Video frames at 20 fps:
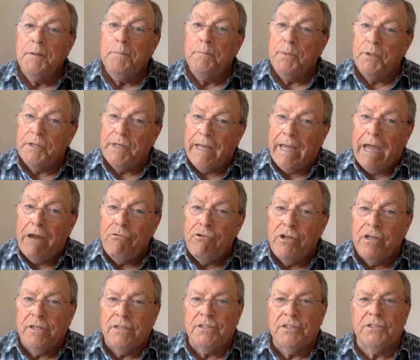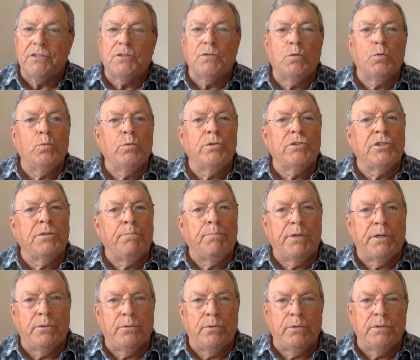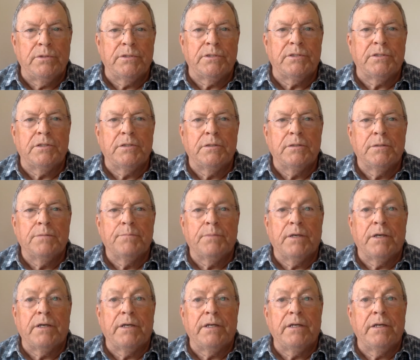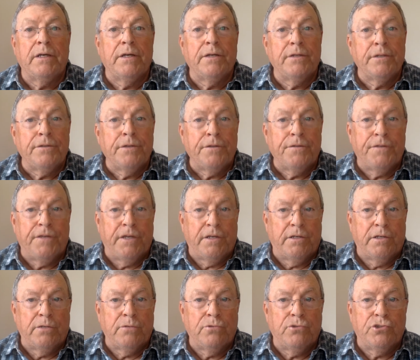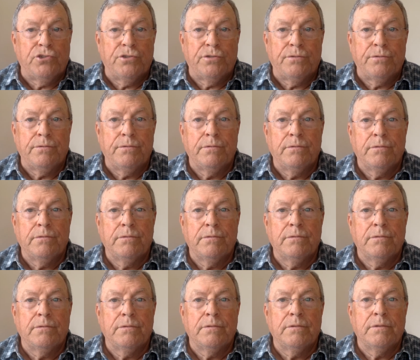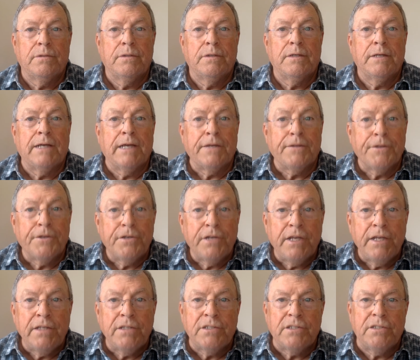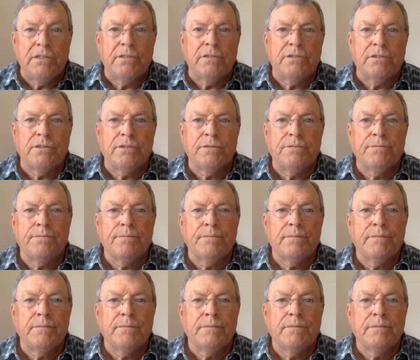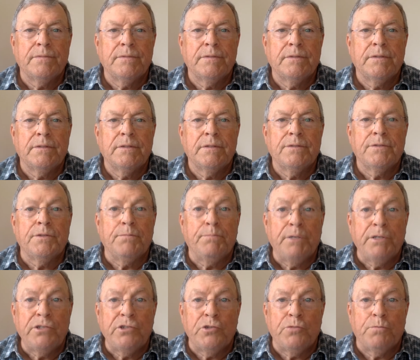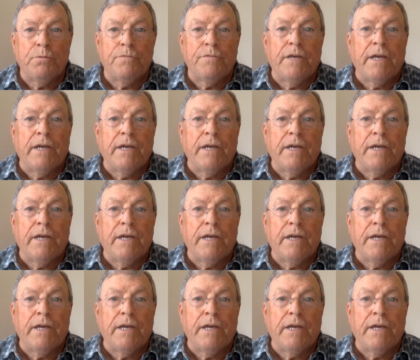But Arius was opposed by another theologian, Athanasius, the Bishop of